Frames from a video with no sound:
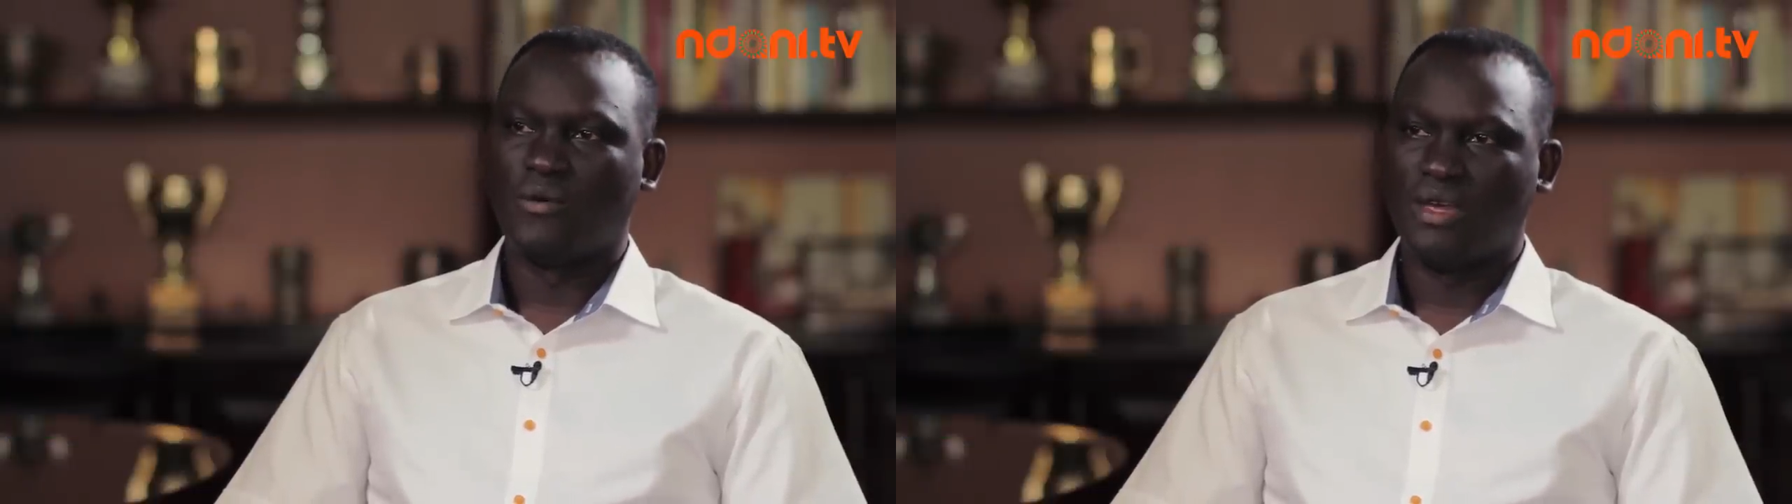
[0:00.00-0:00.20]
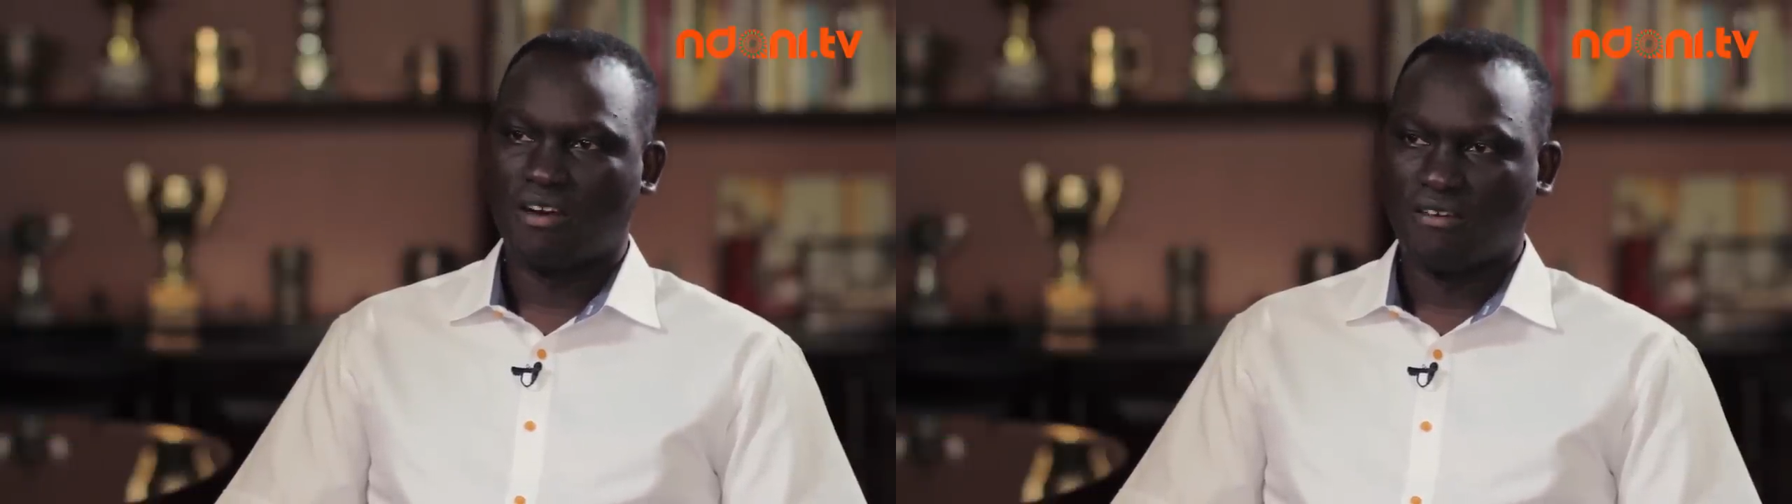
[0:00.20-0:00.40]

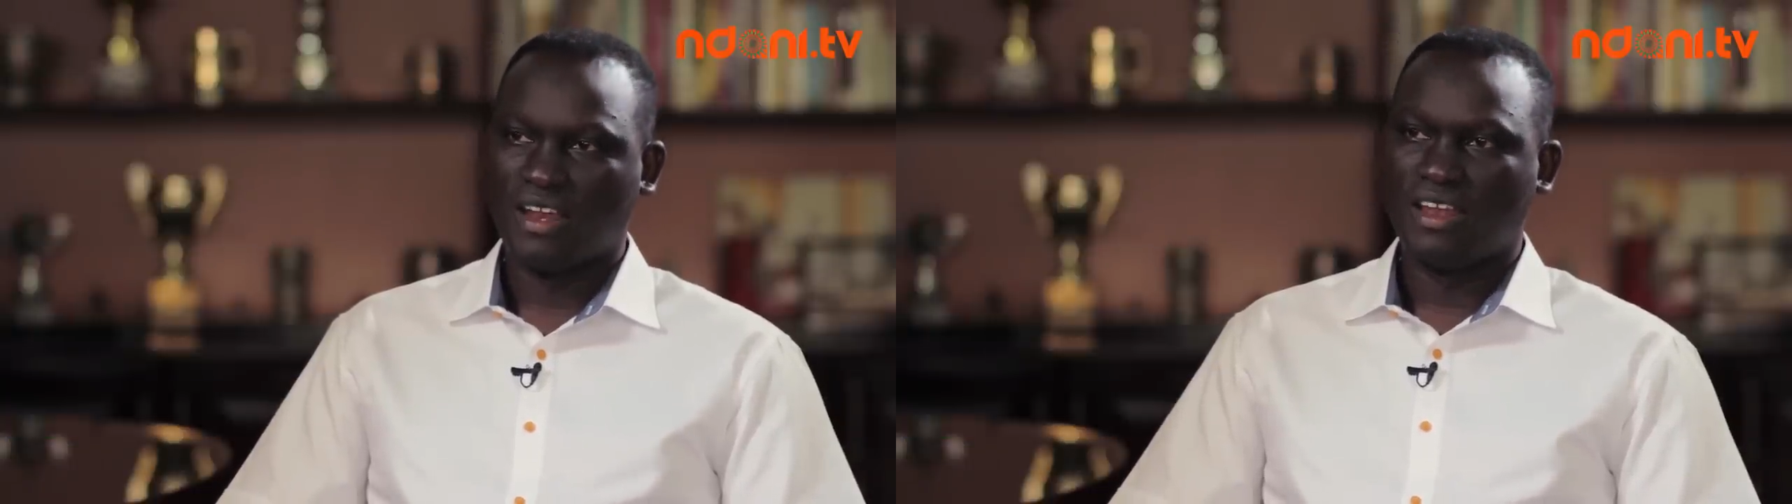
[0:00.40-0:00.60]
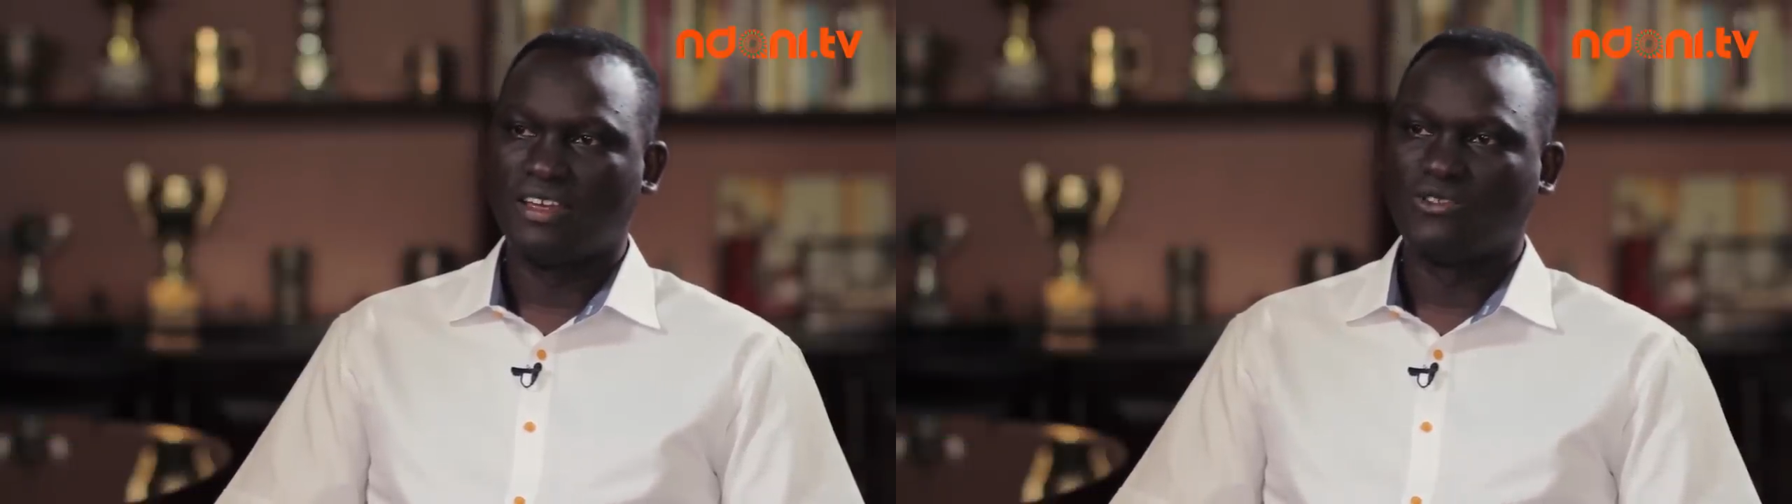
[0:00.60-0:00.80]
We are
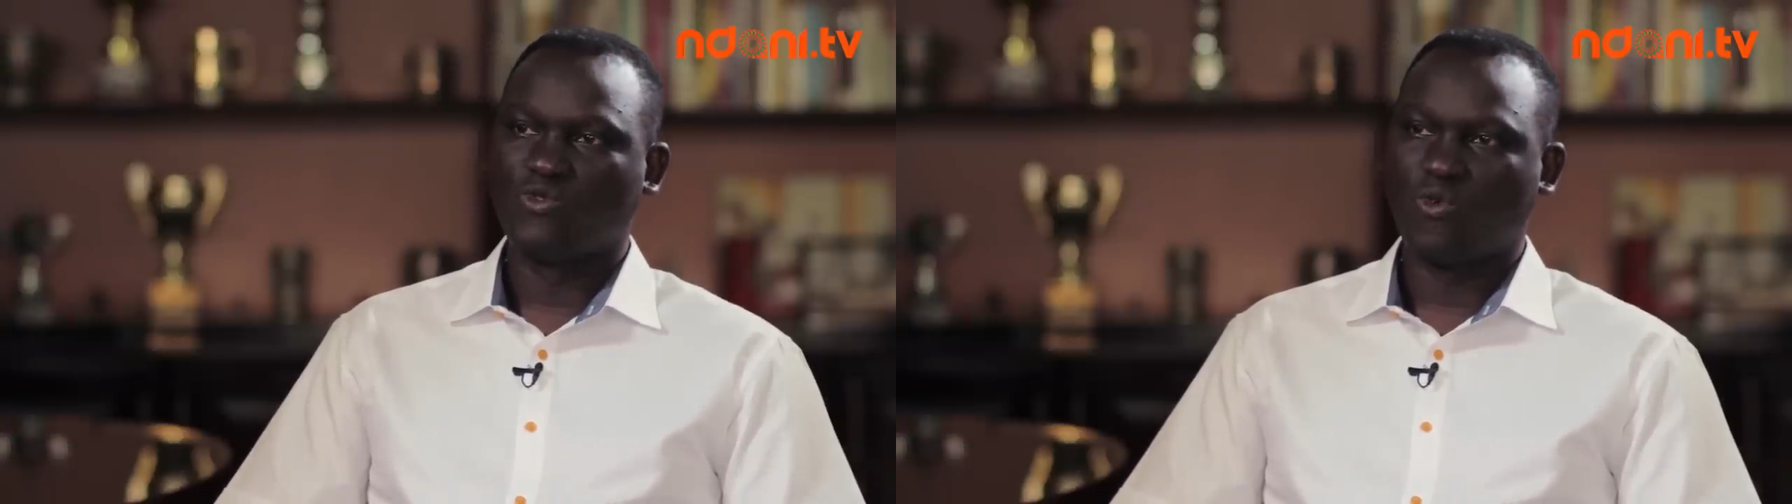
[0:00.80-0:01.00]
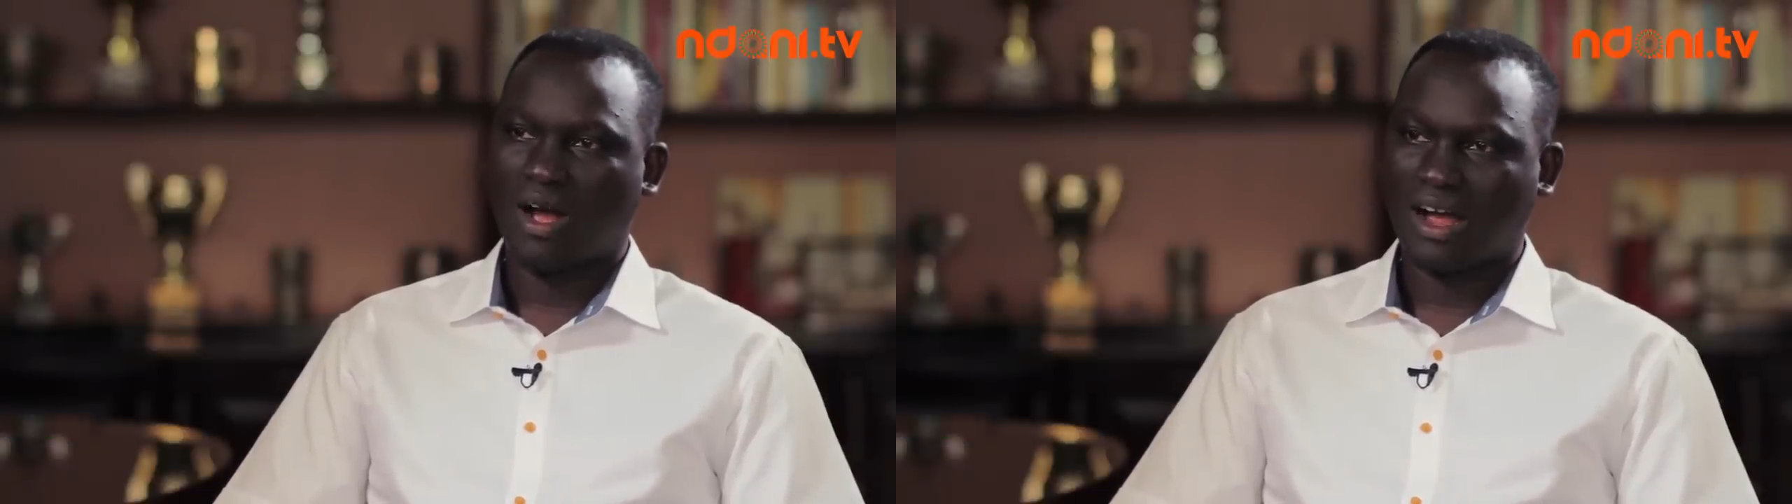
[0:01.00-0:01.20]
ready
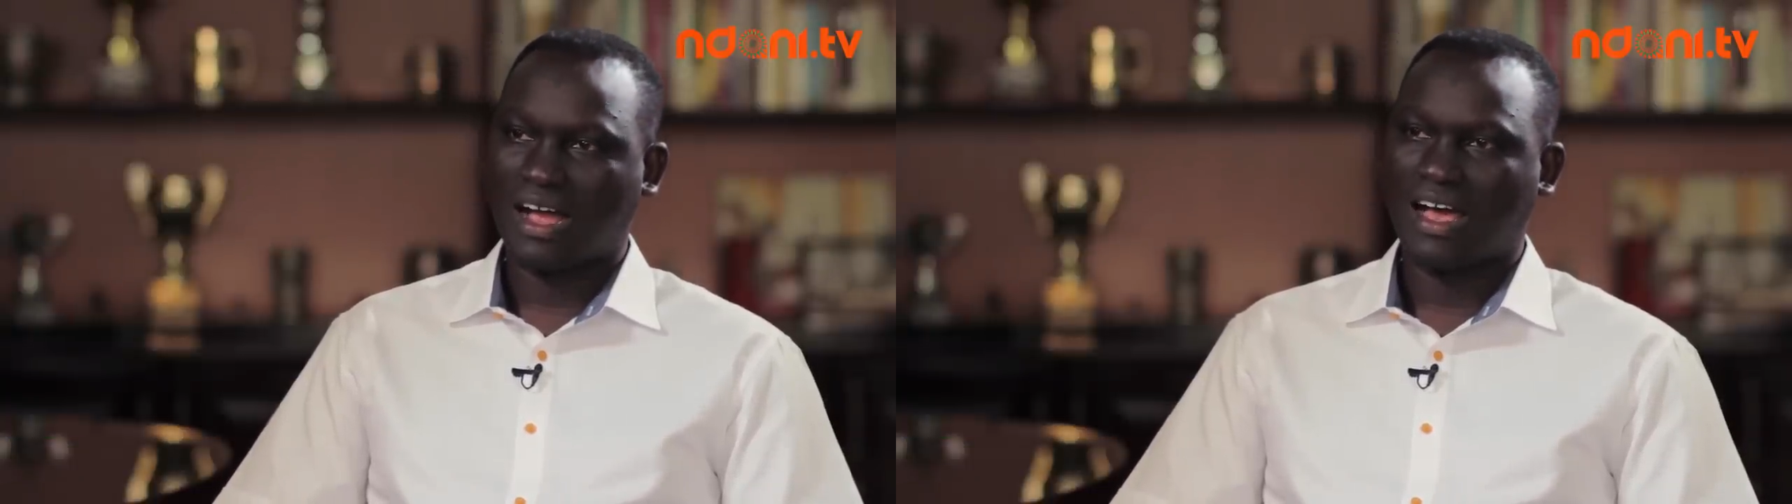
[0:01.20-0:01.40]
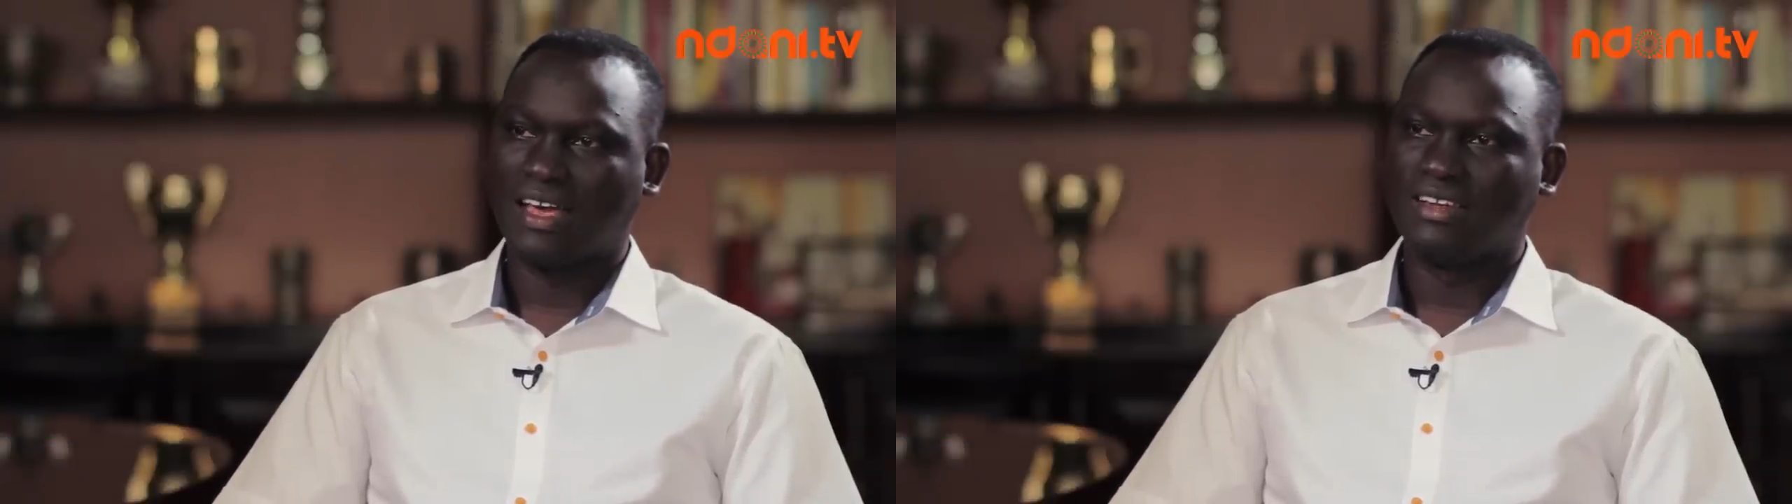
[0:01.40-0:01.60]
to work
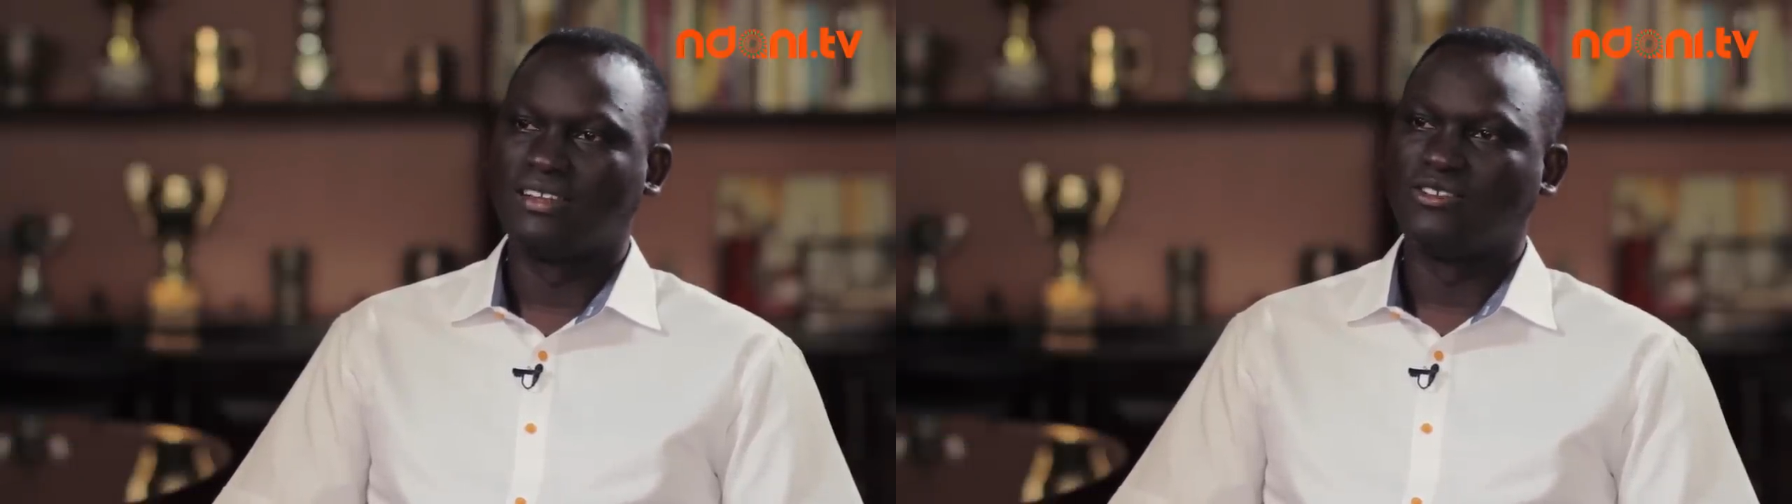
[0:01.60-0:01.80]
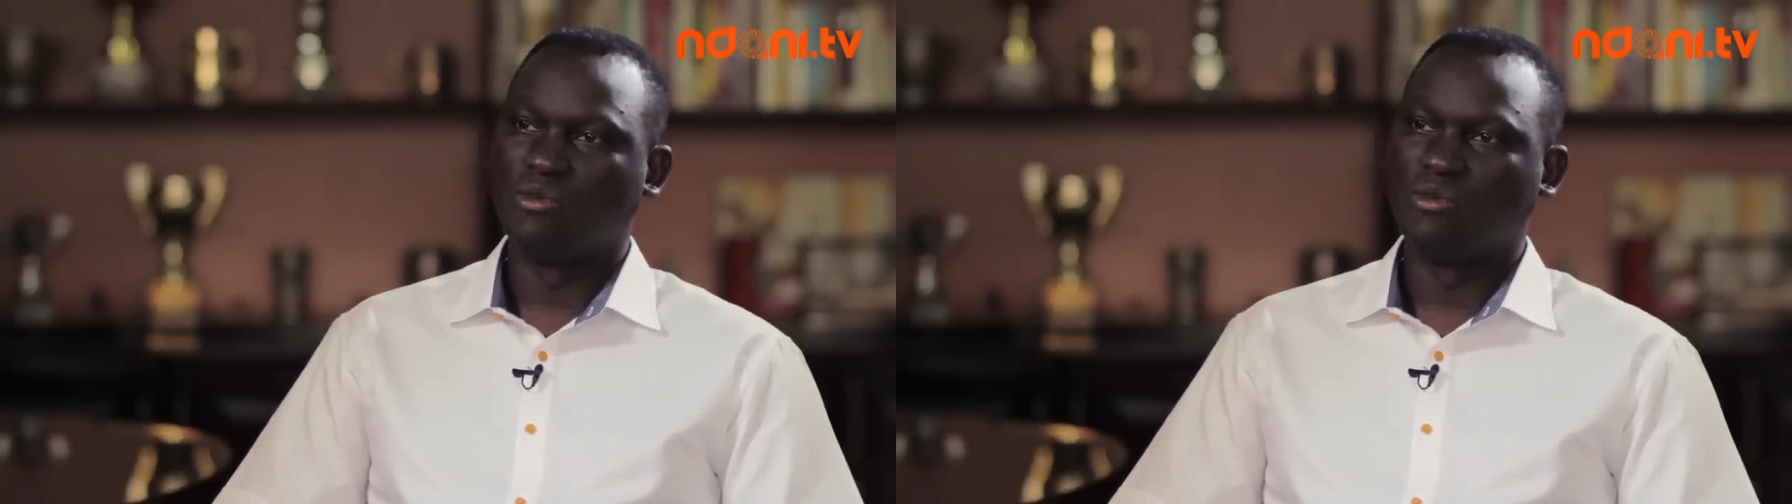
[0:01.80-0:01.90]
hard